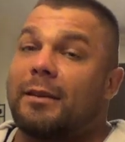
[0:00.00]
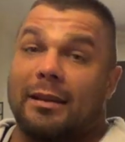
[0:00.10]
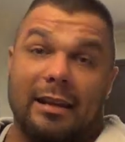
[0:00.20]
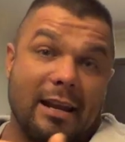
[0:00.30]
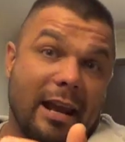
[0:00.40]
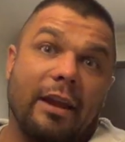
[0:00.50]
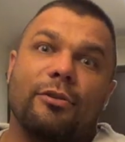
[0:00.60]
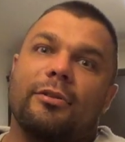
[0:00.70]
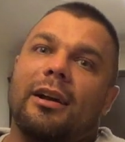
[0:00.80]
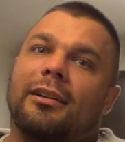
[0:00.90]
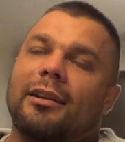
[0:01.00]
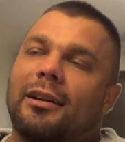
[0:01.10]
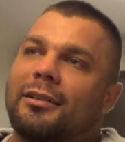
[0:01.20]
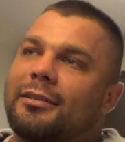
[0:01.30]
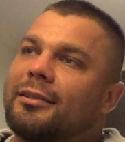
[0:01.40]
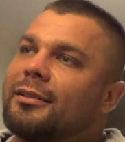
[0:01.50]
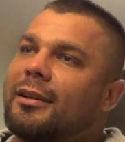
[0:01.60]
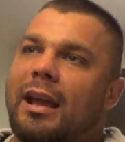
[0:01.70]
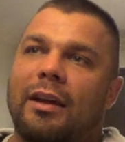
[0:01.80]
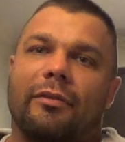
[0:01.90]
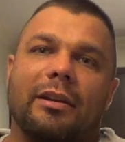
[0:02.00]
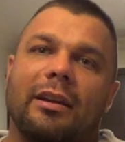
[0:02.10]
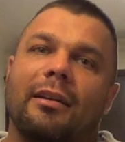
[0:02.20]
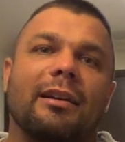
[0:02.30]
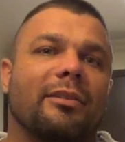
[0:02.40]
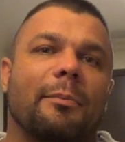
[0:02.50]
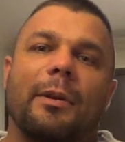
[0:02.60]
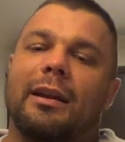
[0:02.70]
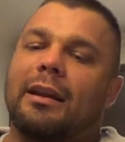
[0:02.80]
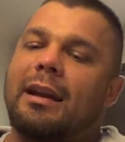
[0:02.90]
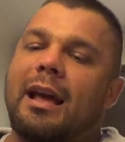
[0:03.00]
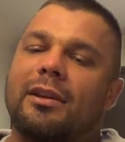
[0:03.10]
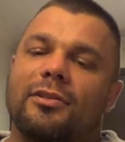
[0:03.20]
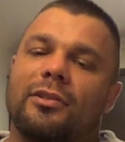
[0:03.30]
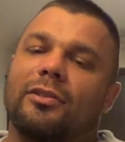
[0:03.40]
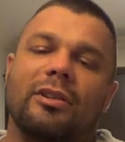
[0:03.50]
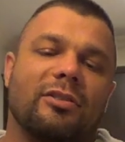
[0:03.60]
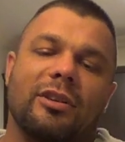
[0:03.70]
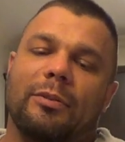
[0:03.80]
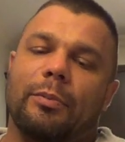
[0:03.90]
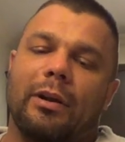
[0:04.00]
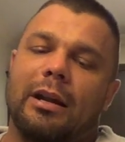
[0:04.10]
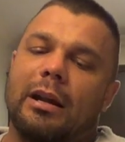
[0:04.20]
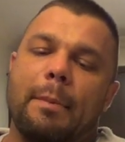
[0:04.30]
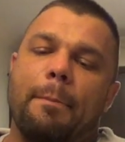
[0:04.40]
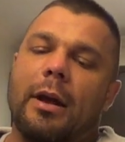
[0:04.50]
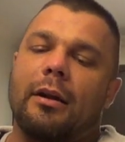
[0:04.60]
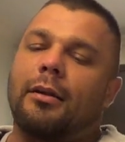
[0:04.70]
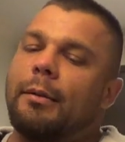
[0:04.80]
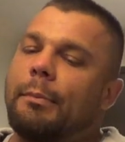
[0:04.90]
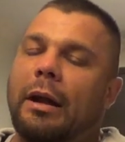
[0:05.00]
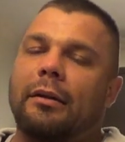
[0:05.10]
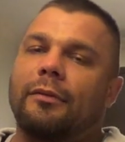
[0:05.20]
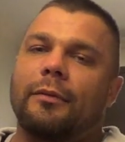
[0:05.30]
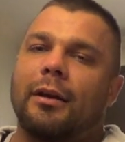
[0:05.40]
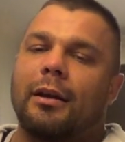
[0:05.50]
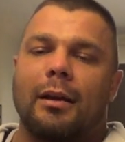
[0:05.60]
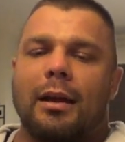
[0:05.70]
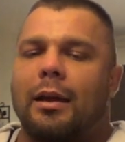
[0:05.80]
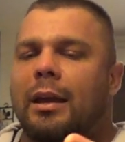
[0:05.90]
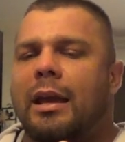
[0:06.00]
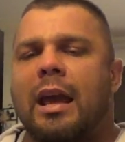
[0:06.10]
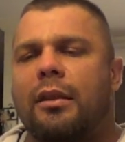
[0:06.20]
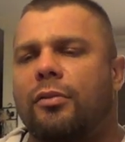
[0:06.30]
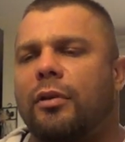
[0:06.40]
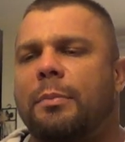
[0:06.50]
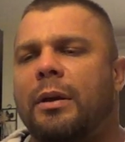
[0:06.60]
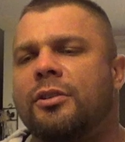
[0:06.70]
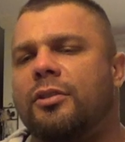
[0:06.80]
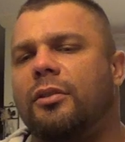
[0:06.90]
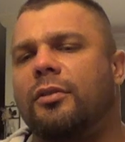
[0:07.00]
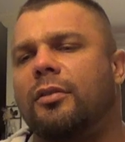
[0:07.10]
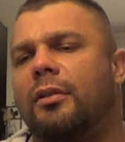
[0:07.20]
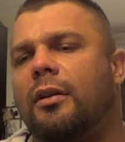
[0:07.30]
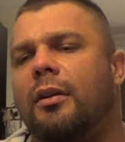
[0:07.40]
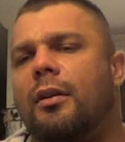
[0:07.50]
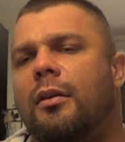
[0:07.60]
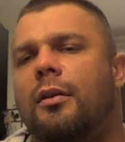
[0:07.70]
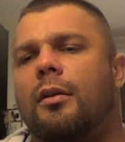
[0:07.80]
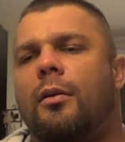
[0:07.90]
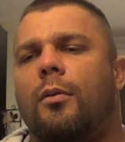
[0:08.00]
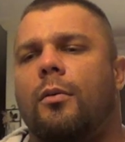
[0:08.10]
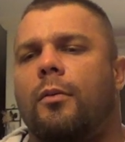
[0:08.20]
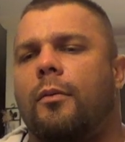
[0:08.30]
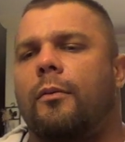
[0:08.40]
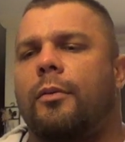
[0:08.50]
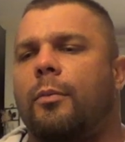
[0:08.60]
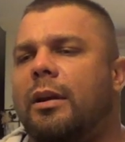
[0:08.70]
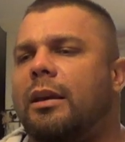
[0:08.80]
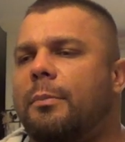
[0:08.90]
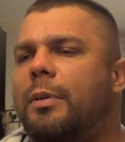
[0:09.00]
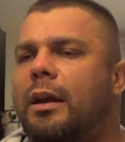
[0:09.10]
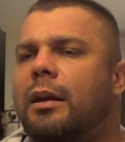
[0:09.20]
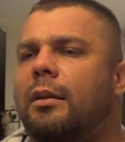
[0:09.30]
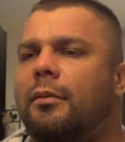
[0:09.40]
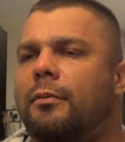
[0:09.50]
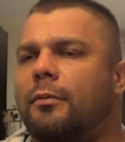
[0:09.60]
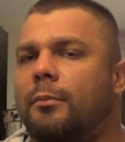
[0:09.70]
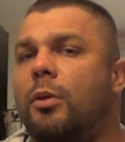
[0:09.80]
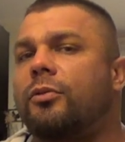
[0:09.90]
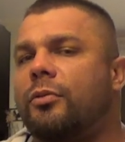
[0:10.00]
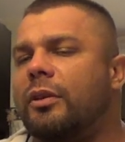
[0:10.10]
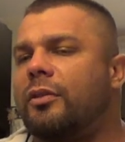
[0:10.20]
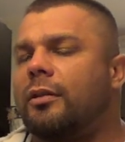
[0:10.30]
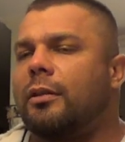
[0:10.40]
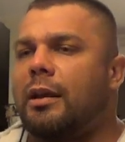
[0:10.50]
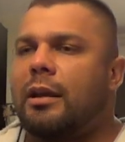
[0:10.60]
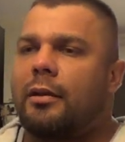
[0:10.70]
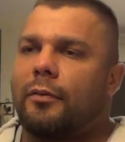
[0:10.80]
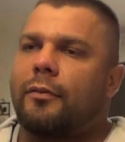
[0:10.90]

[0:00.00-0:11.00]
Again, Andrew Dudka, every year he's competed at nationals, he's just bringing in better and better. He had 3 pictures from when he competed most recently